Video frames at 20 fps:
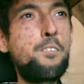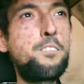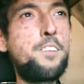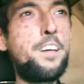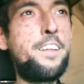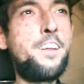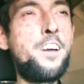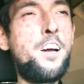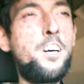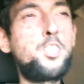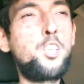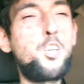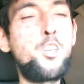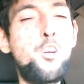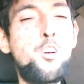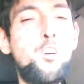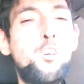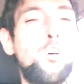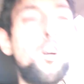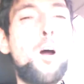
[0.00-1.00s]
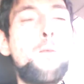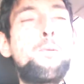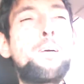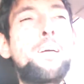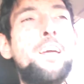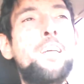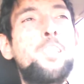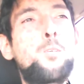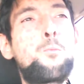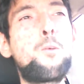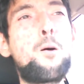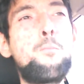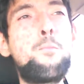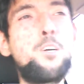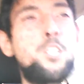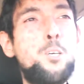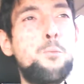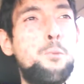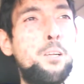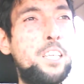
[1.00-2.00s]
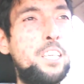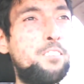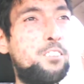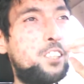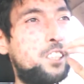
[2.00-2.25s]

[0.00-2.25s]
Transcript: And then also you're up against a bunch of belief